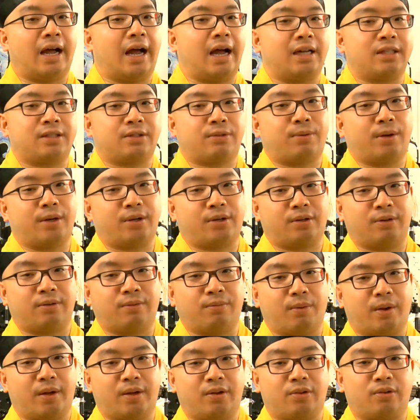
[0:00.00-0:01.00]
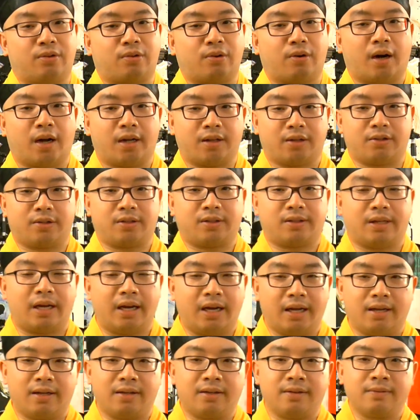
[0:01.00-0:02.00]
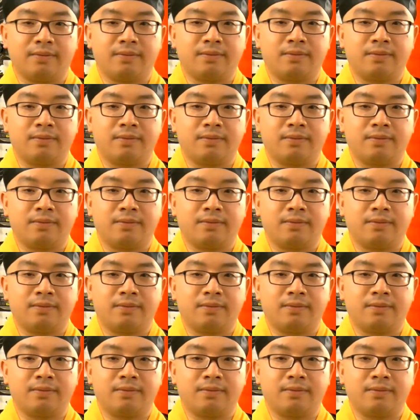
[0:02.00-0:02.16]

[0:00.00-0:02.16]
ask questions when you don't understand.